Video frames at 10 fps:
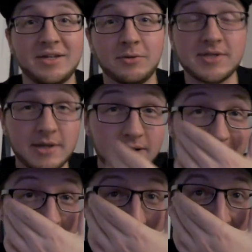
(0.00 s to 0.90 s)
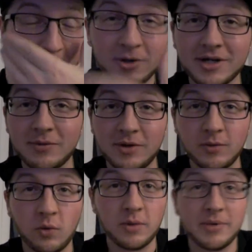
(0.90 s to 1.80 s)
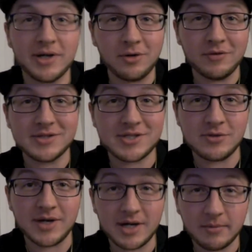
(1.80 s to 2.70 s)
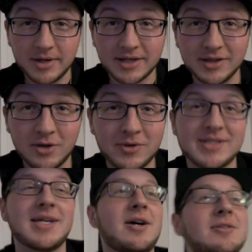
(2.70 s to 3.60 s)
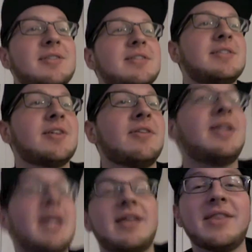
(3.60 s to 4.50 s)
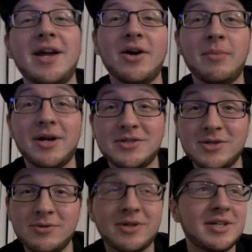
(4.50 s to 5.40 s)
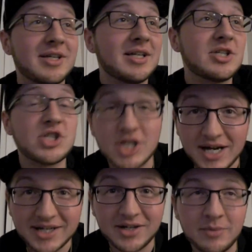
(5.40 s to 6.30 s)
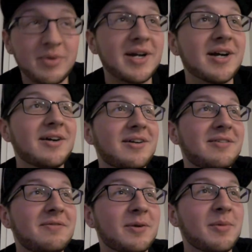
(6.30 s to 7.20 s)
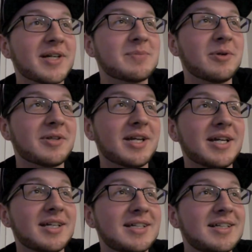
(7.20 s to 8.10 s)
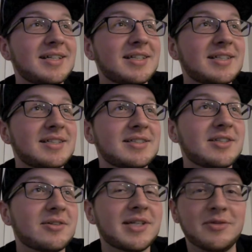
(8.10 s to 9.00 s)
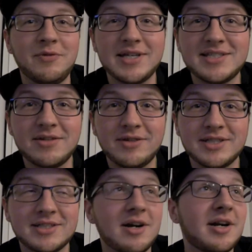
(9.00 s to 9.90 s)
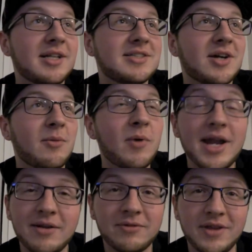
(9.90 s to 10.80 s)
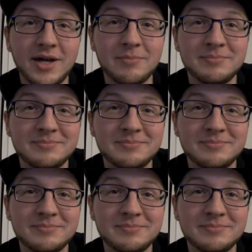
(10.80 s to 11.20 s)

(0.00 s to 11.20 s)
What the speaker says: What's up, guys? So I'm out of work, and we're warping over to Eric, Mike, and Logan's house. So they're about to shotgun a beer for Mike's birthday. So get the festivities started. So I'm waiting for them.